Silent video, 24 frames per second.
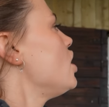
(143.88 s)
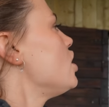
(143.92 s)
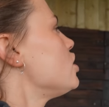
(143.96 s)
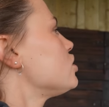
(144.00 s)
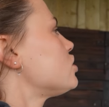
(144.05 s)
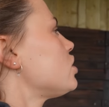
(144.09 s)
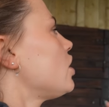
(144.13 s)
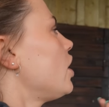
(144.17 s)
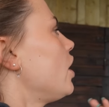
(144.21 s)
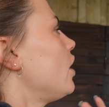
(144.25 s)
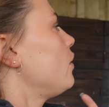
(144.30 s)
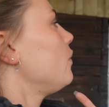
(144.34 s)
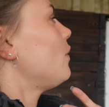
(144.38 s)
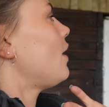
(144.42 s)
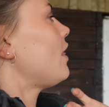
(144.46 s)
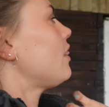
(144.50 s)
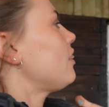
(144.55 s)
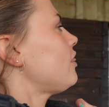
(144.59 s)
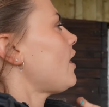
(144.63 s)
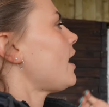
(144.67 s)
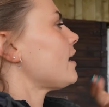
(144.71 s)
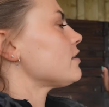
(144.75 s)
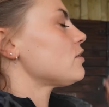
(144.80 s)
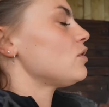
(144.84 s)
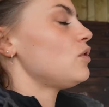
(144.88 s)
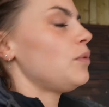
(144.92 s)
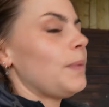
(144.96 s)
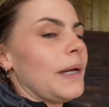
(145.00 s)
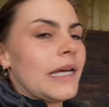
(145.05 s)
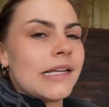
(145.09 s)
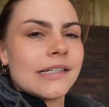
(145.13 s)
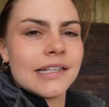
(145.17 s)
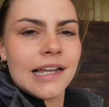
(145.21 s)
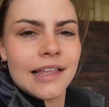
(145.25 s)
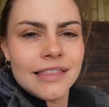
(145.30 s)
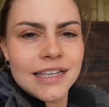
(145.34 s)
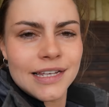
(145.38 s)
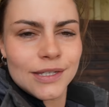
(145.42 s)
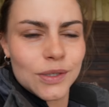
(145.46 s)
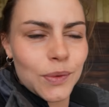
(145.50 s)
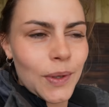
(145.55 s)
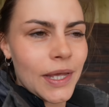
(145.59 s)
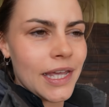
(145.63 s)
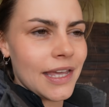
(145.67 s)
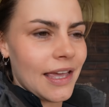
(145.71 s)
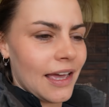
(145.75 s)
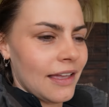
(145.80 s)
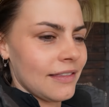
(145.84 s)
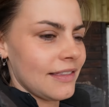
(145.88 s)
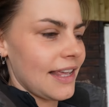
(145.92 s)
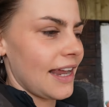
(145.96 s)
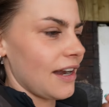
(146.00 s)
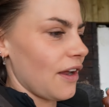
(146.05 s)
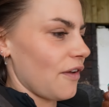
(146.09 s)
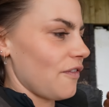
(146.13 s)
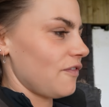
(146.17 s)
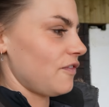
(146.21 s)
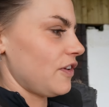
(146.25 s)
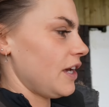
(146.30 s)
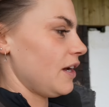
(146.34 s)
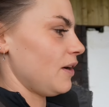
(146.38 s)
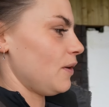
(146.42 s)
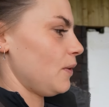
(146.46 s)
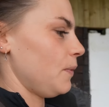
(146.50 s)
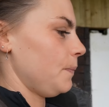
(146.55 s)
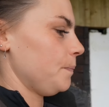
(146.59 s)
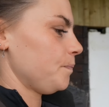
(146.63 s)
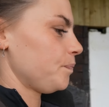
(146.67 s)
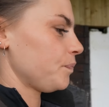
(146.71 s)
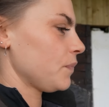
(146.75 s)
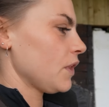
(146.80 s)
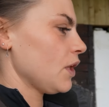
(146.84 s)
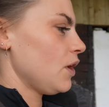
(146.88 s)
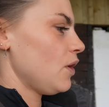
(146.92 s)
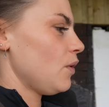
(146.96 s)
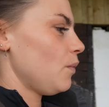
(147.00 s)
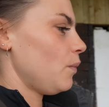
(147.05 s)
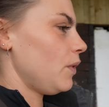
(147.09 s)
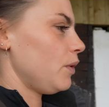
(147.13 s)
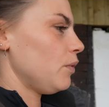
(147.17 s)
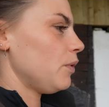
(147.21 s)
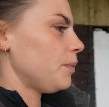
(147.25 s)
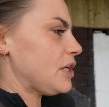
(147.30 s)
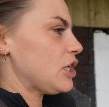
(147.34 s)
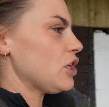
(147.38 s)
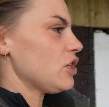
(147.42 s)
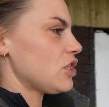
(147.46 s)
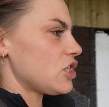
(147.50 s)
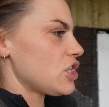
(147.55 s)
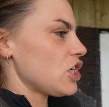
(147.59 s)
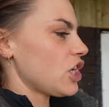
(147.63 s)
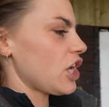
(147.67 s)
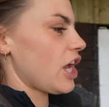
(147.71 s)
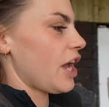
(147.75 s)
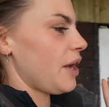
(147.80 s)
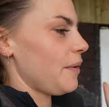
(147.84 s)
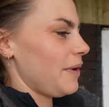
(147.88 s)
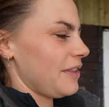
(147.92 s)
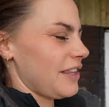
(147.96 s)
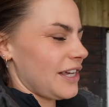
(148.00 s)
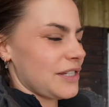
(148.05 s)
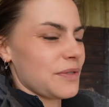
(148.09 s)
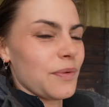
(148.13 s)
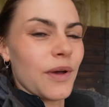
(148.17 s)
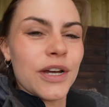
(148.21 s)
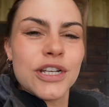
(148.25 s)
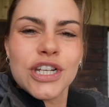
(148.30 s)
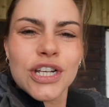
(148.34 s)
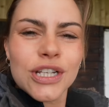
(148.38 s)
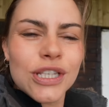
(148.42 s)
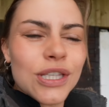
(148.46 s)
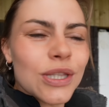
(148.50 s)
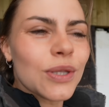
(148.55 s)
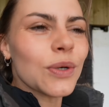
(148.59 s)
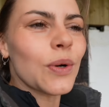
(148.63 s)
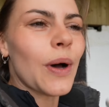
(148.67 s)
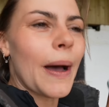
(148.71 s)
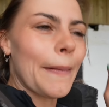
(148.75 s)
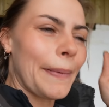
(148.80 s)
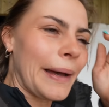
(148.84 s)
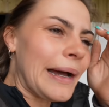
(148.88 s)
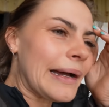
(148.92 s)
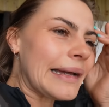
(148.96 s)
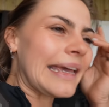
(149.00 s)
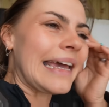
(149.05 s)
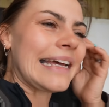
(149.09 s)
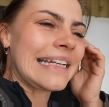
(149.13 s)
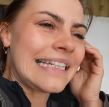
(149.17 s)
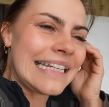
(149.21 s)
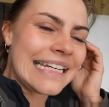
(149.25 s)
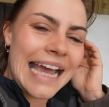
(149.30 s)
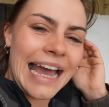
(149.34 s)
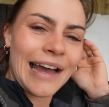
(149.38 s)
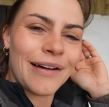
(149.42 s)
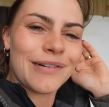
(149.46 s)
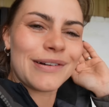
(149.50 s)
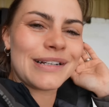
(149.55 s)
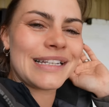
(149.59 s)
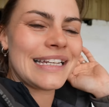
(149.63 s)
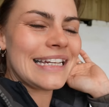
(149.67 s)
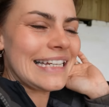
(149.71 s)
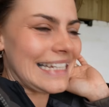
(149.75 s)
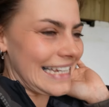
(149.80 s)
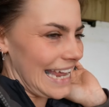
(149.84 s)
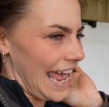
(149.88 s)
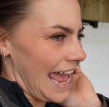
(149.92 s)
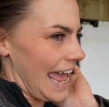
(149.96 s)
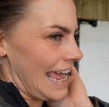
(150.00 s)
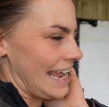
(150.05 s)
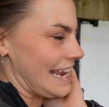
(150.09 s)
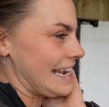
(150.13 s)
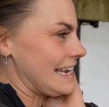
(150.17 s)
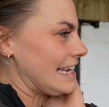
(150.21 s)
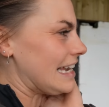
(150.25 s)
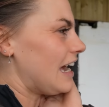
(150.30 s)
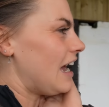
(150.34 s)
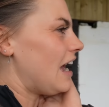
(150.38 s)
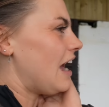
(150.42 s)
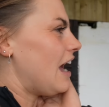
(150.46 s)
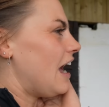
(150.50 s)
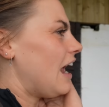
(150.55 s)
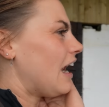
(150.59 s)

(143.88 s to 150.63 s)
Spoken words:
So that's all being done this week, and then I feel we will be good to go. And that's why I just thought about getting out today.